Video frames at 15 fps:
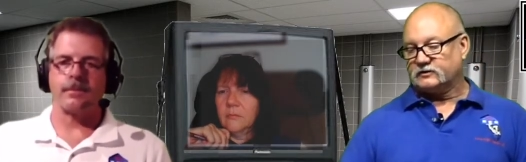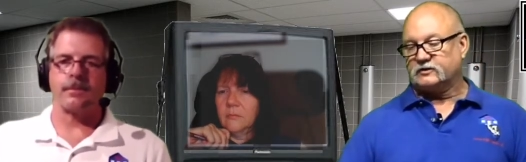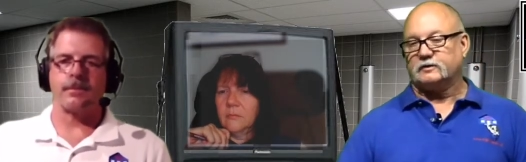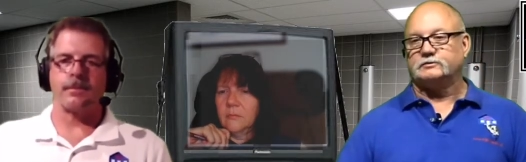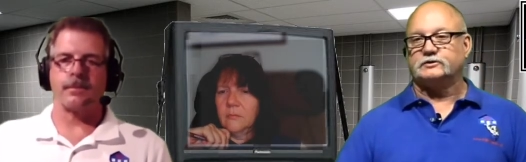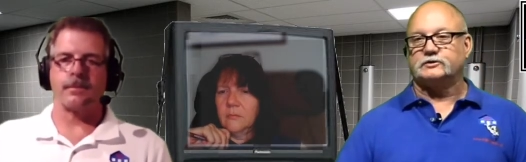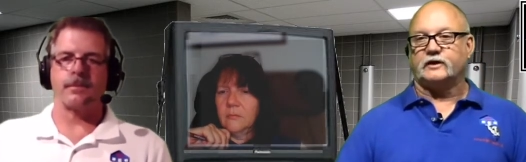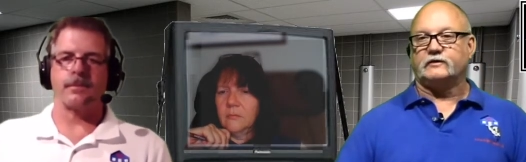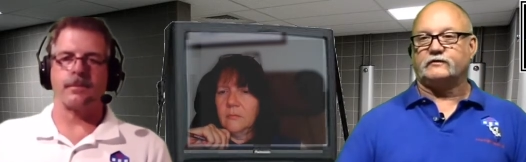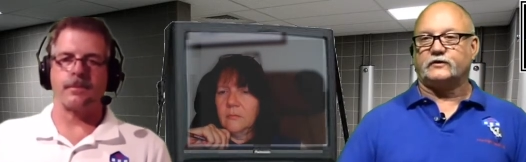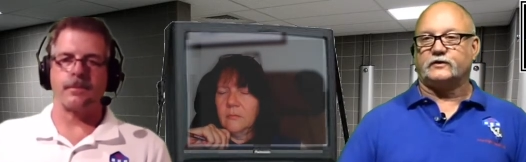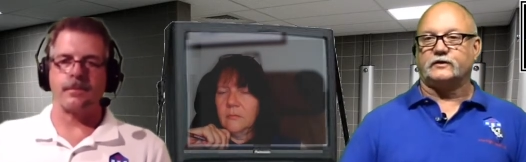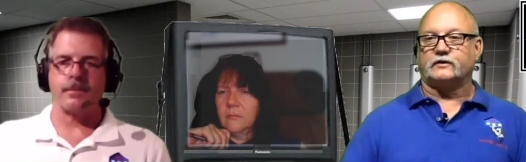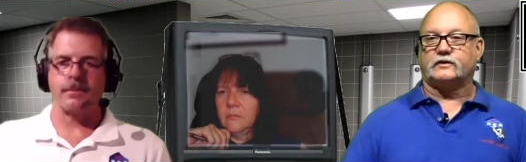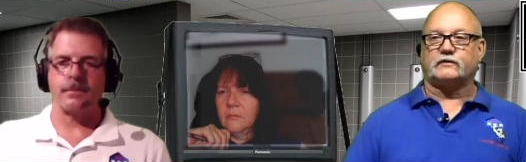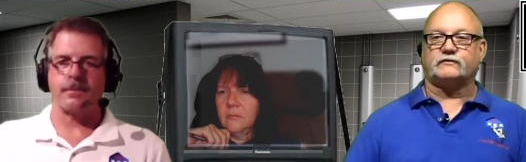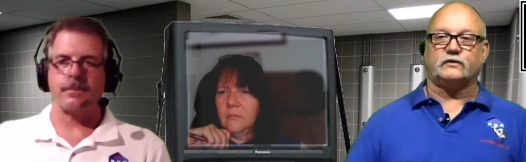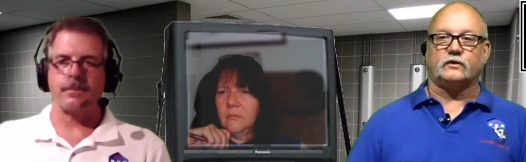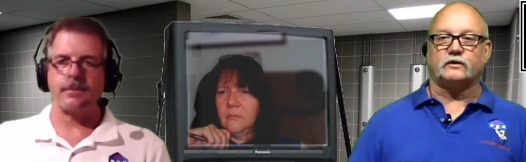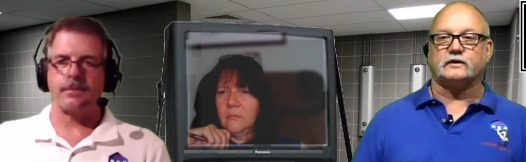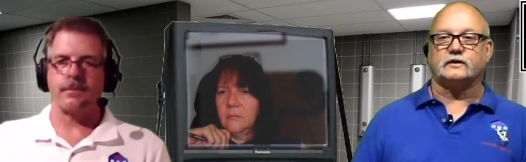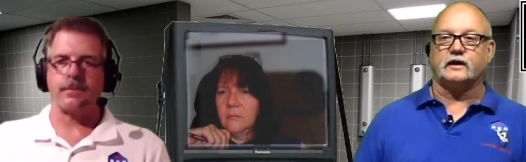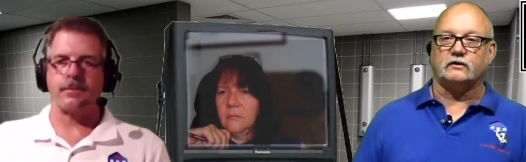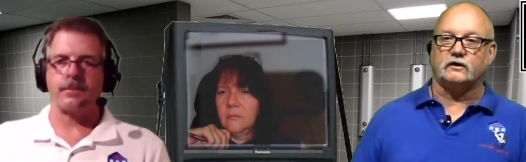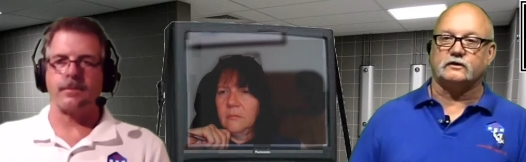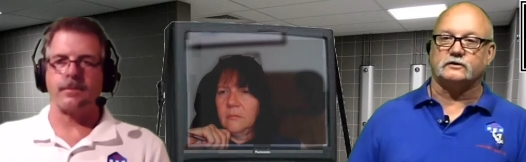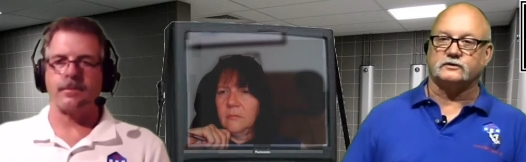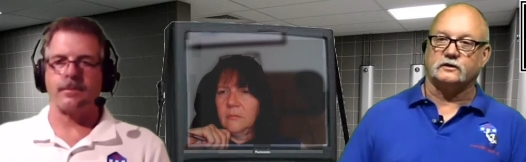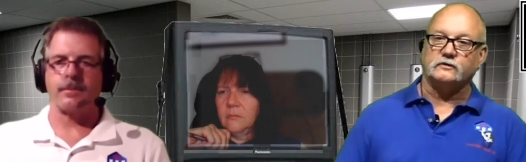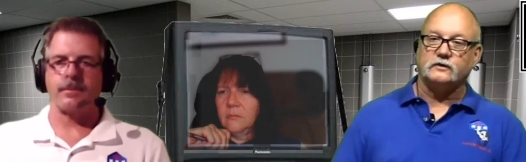Speaker 1: as a substrate for your t- floor tile
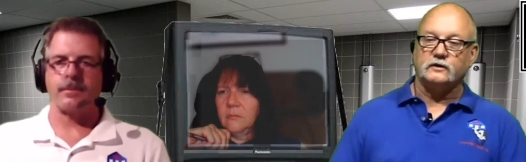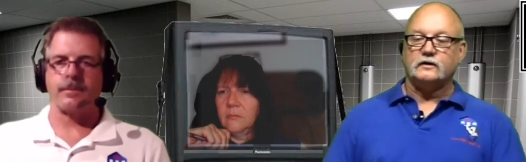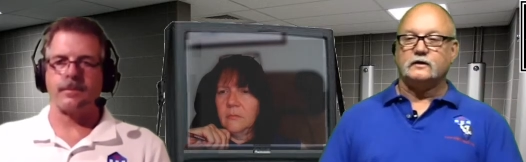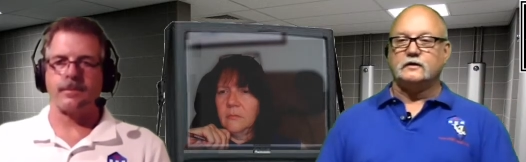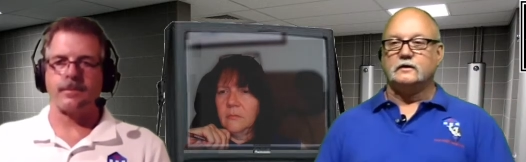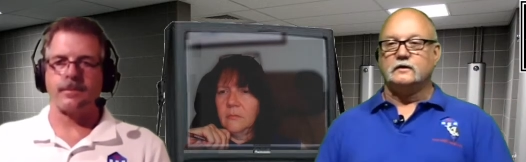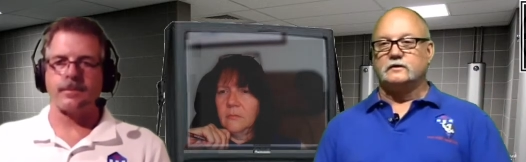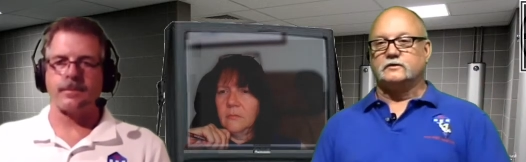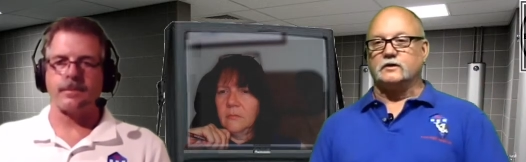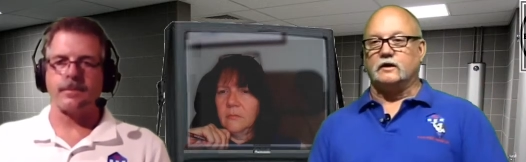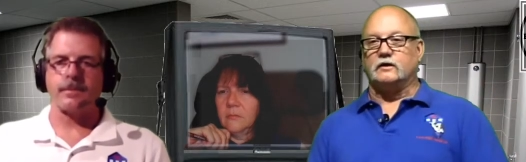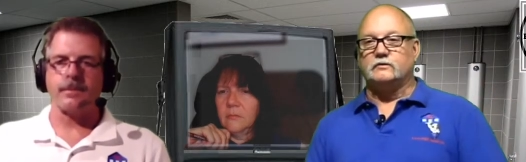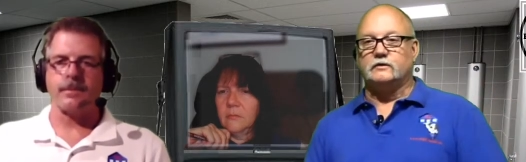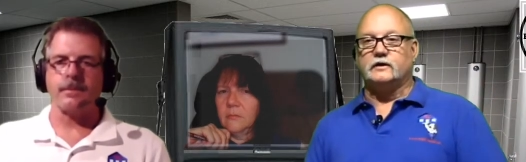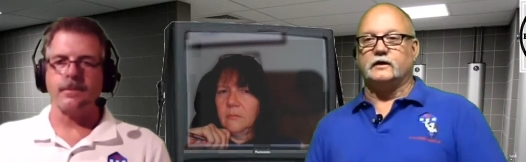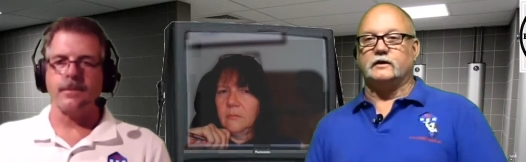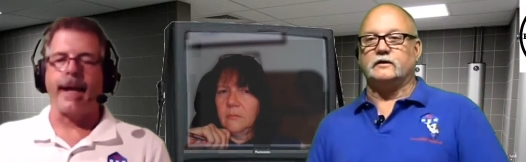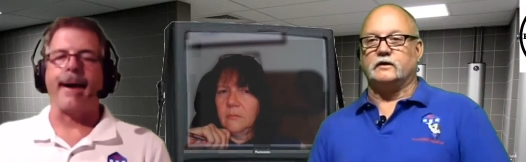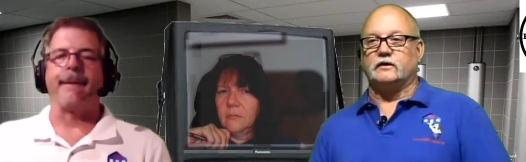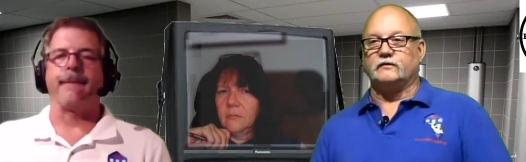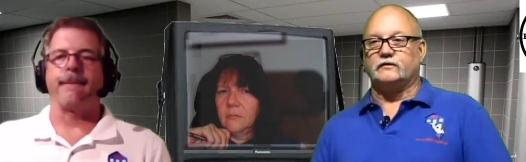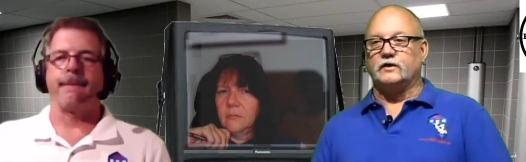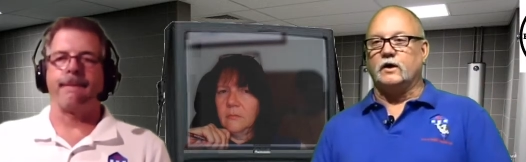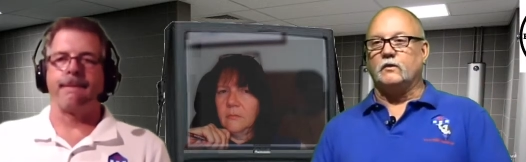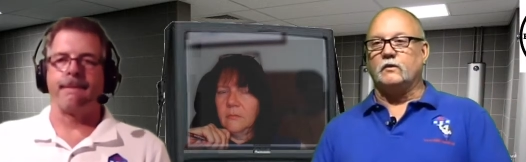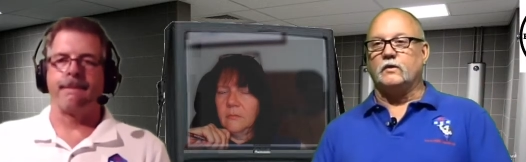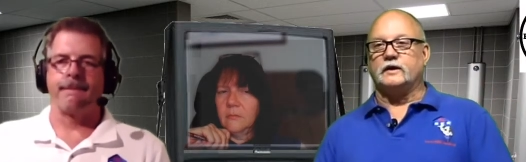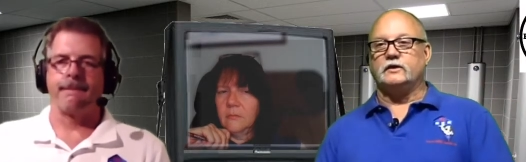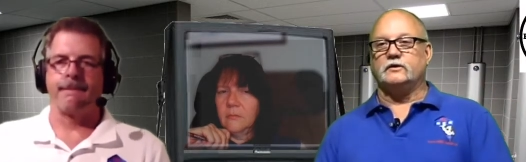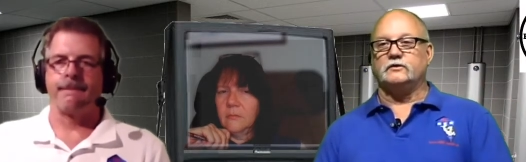also. So yeah. you know if you
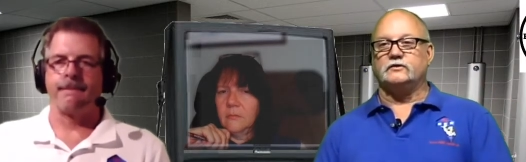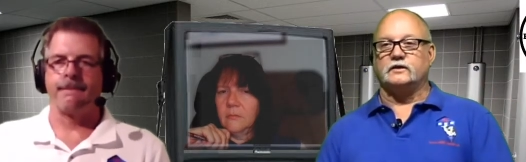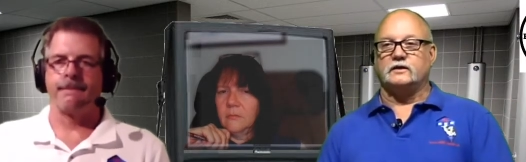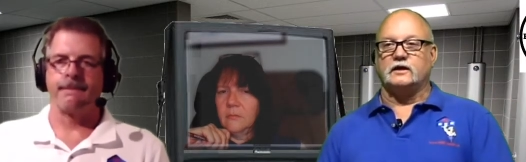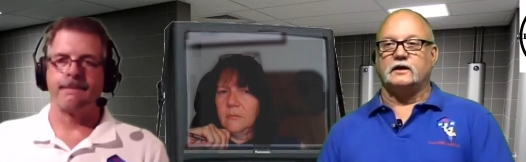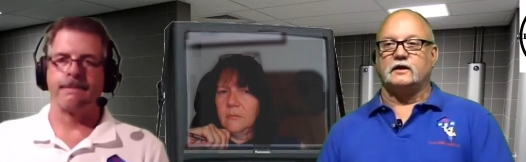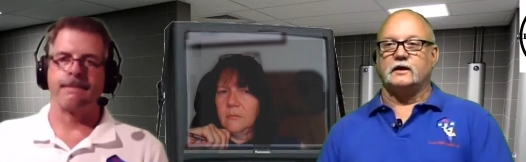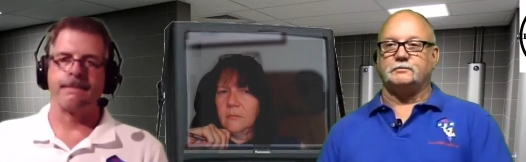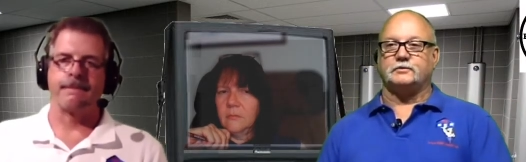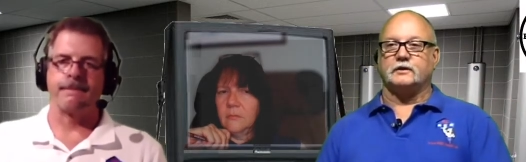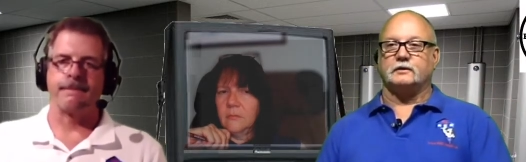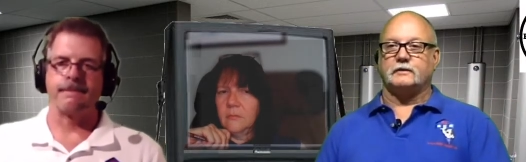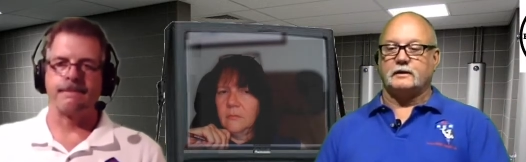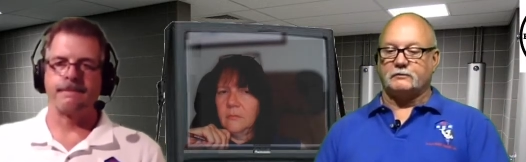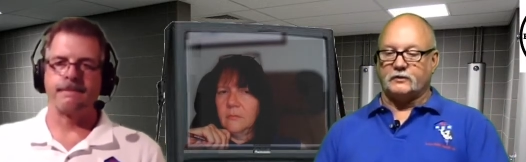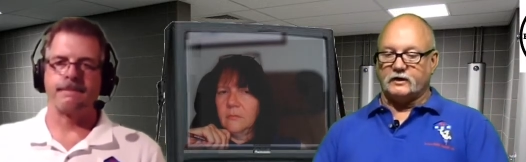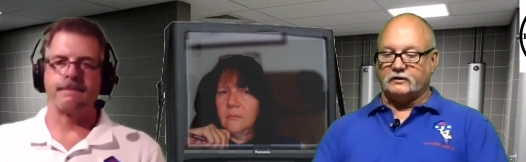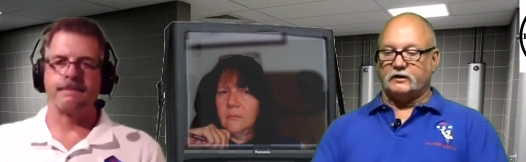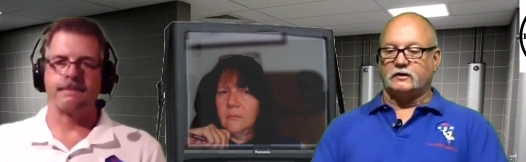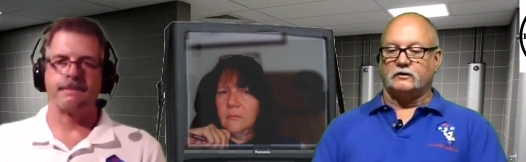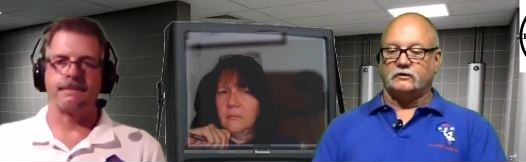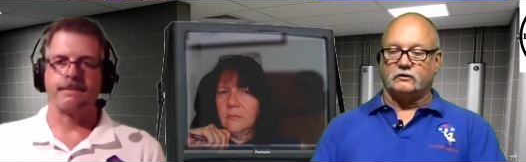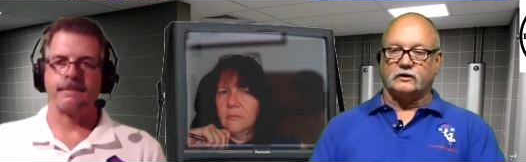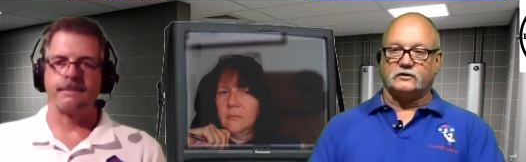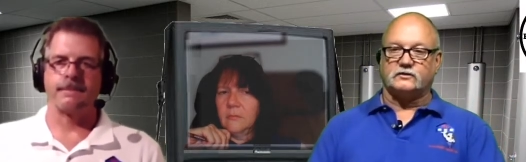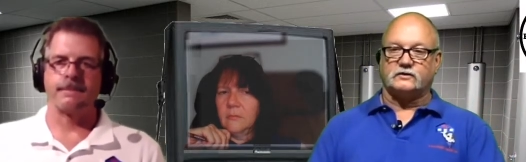don't want to use a decoupling membrane, you can